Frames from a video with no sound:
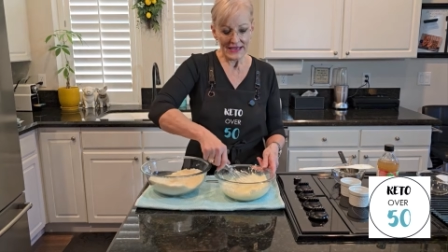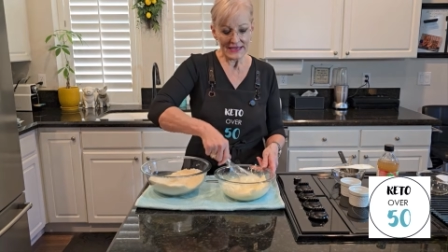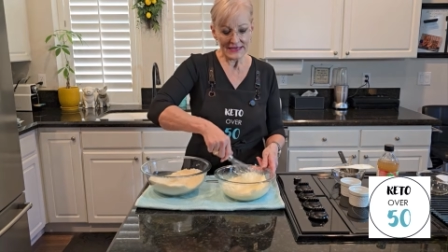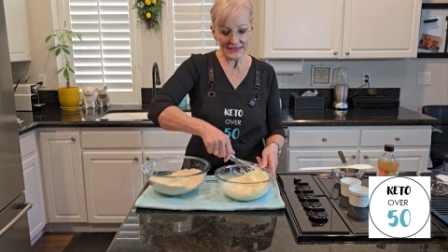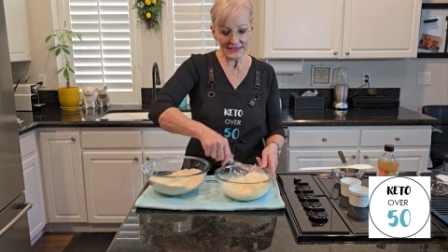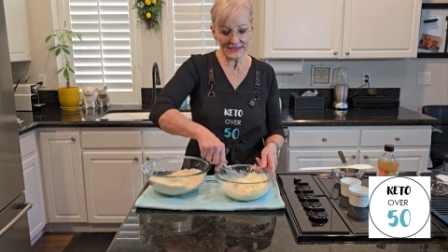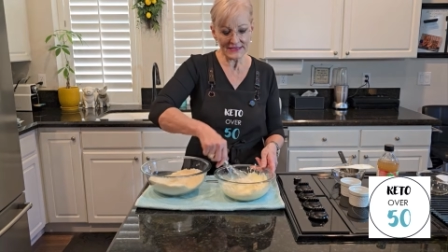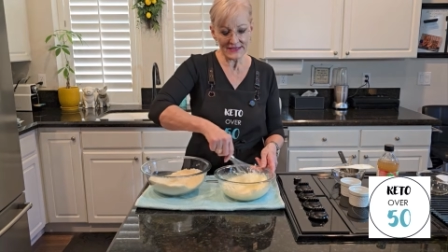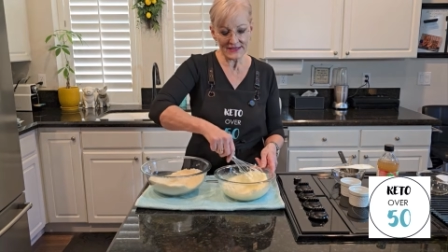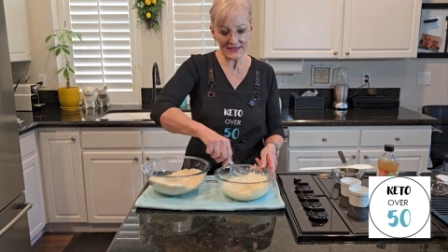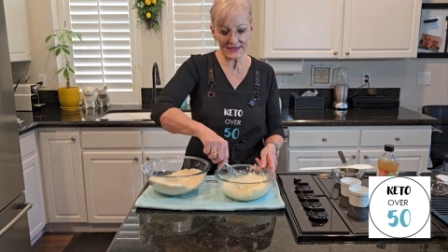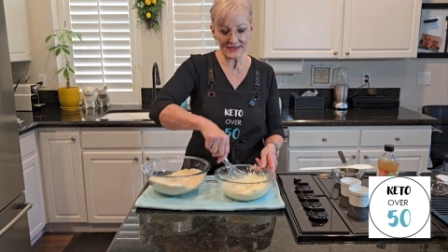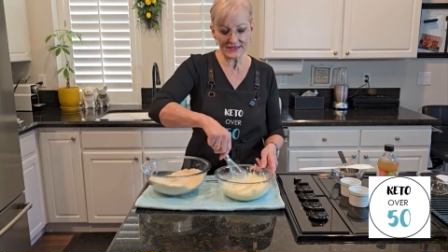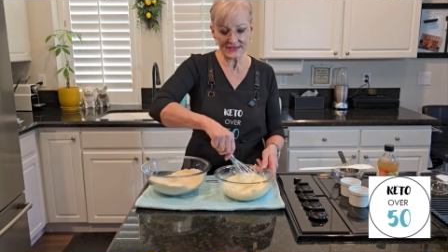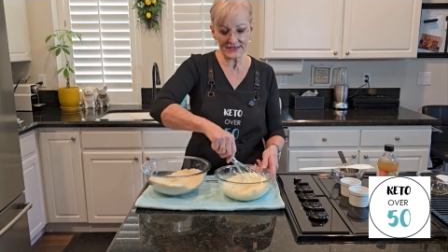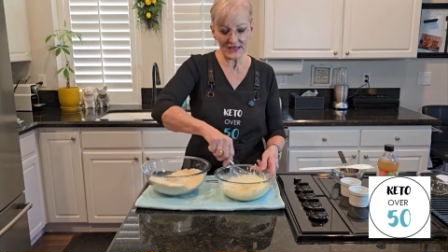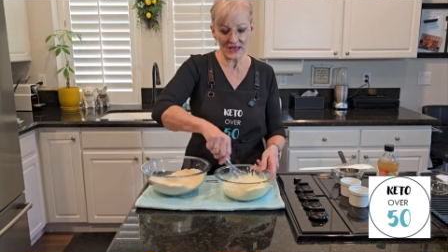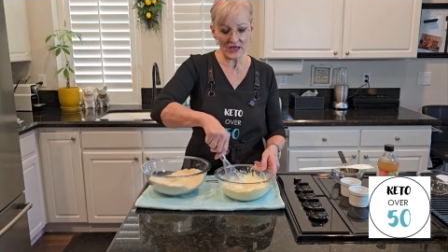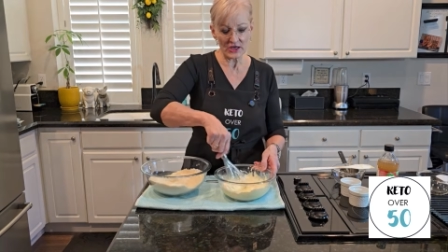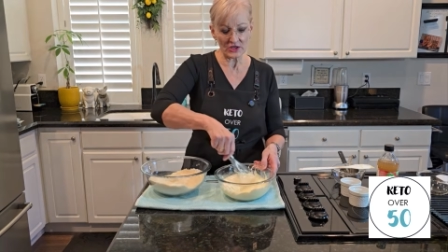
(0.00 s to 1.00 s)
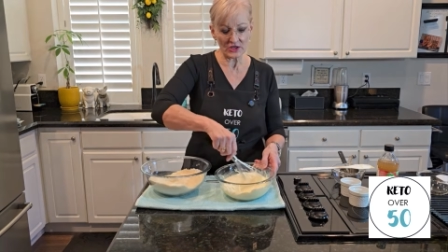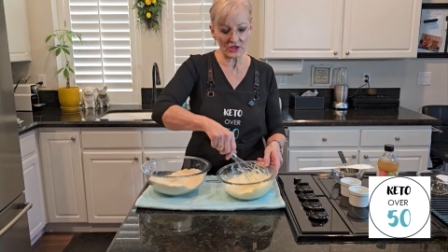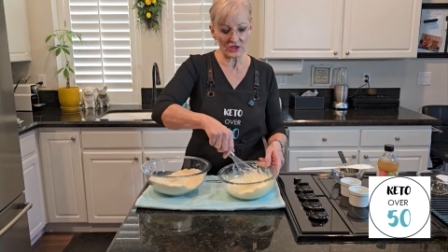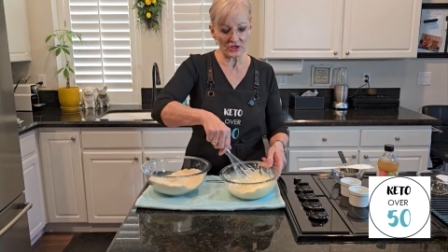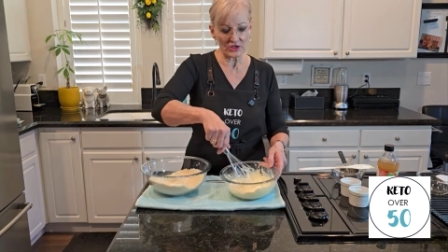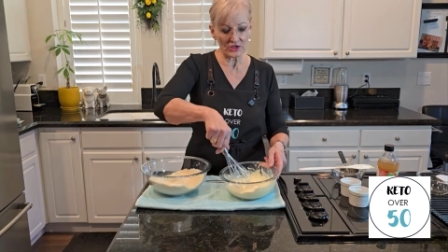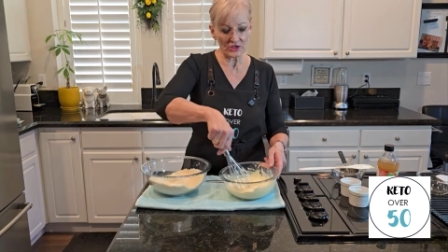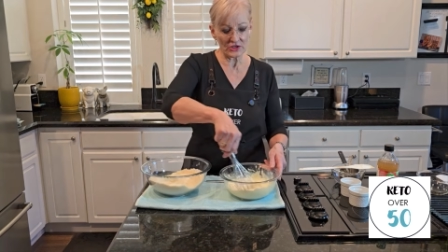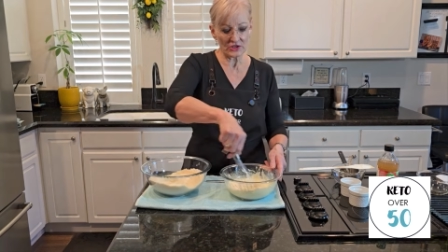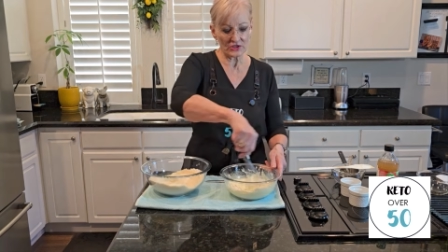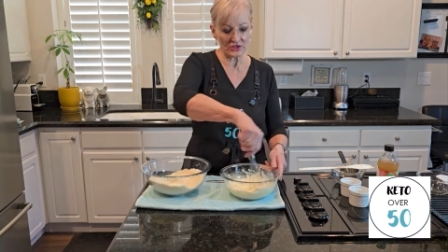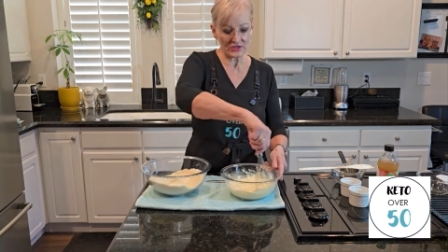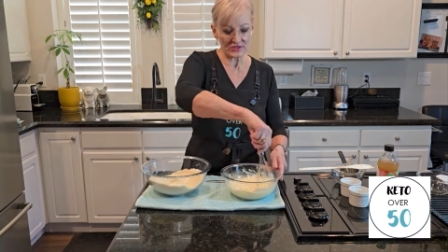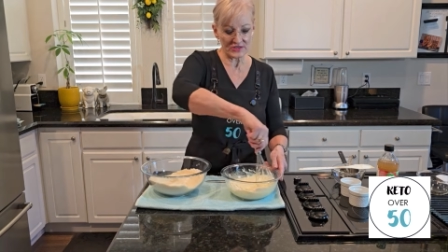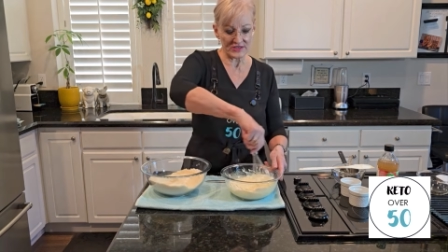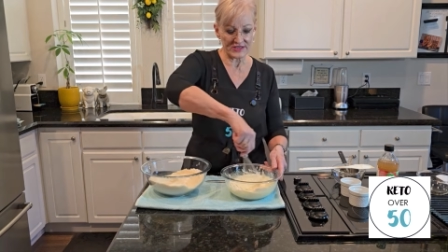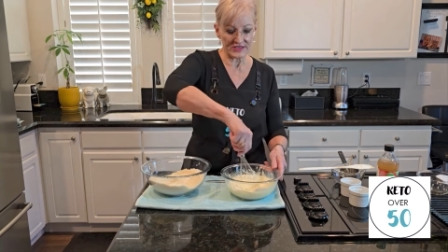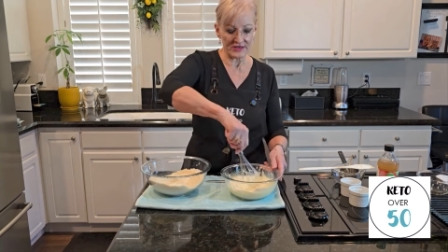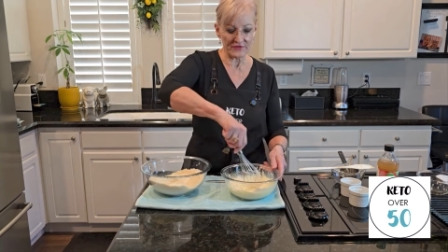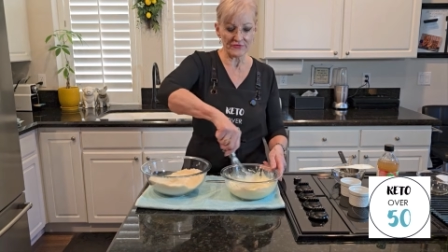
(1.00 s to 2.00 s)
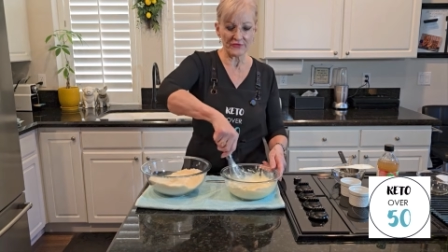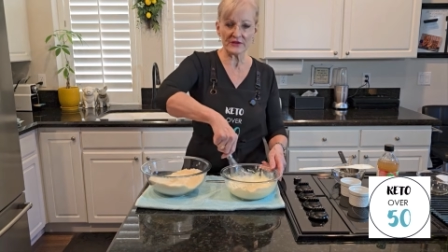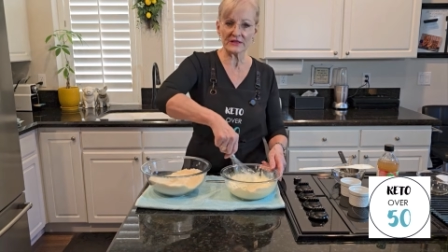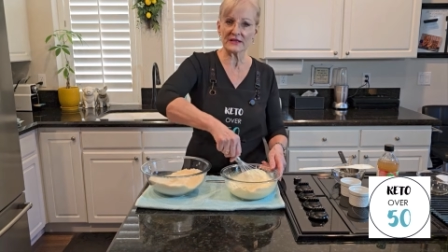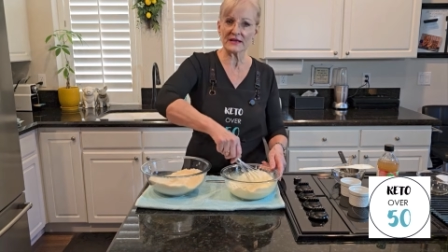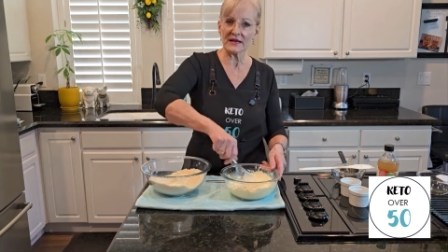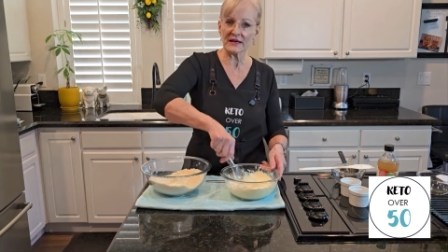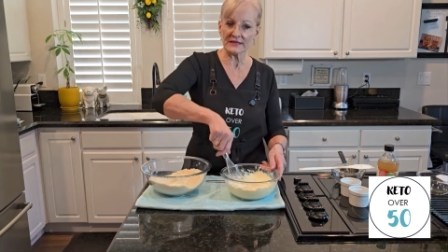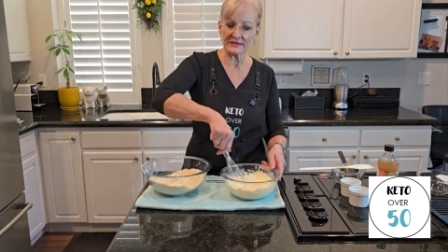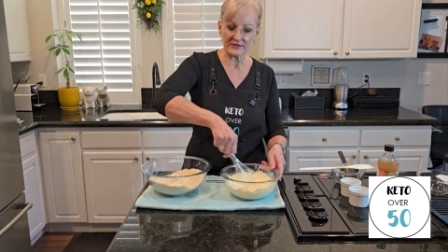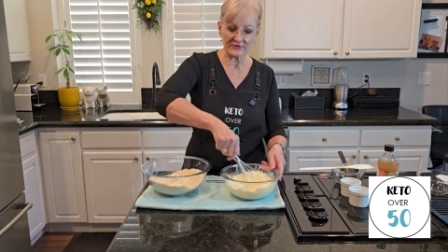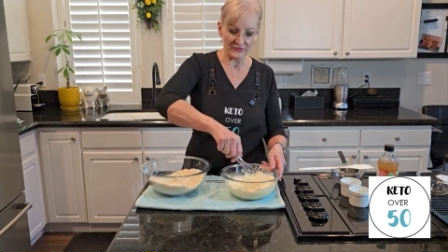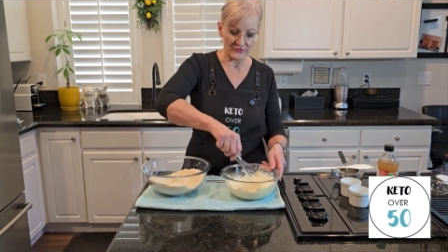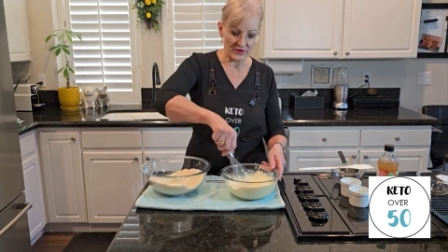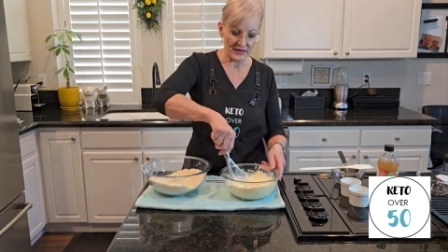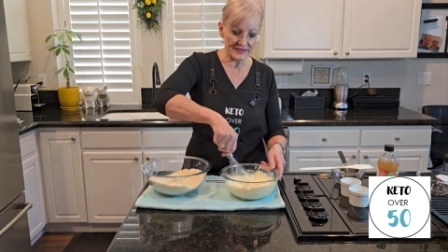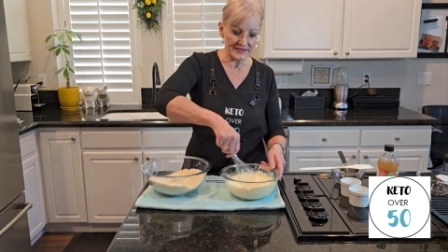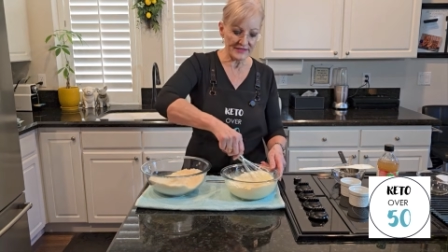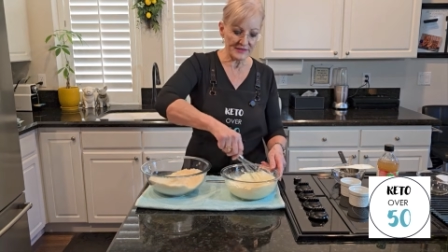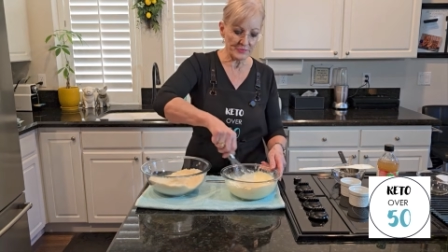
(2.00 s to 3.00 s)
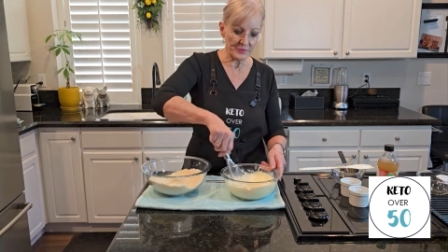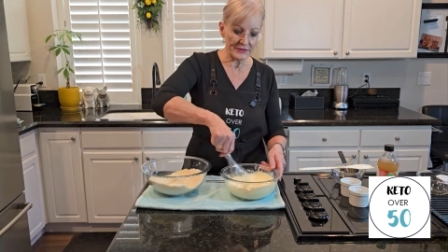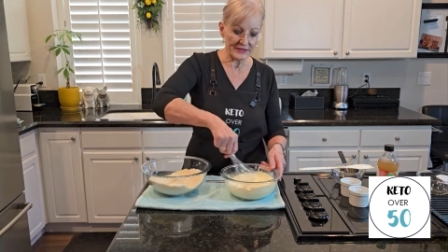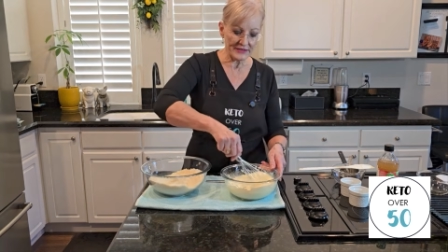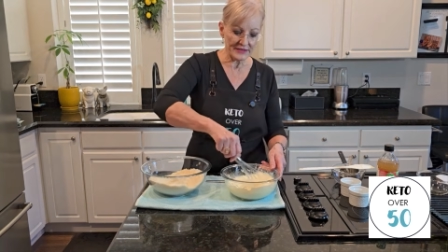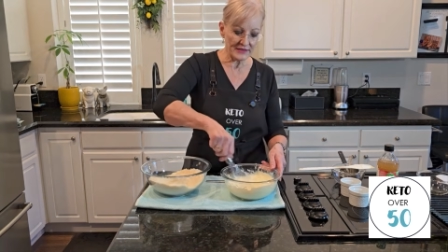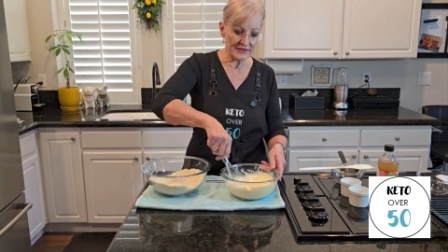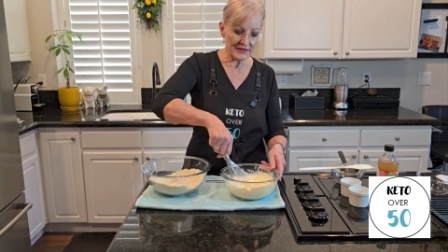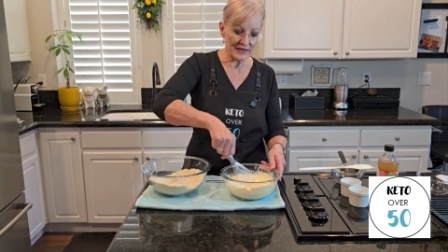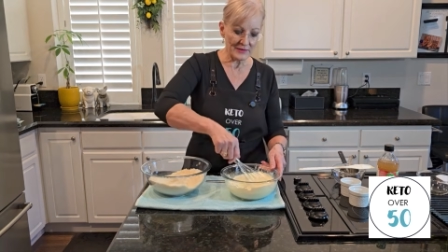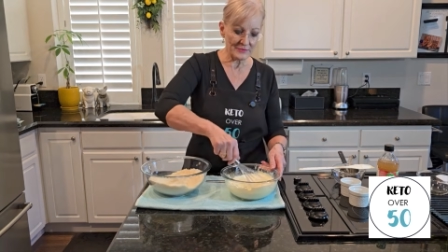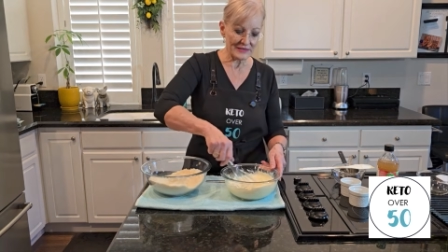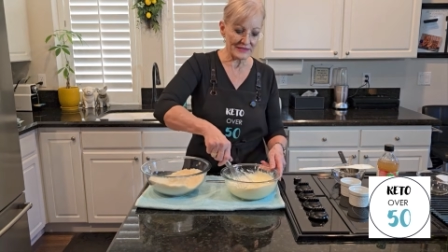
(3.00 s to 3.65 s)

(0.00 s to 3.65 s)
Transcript: Isn't this a different kind of recipe? I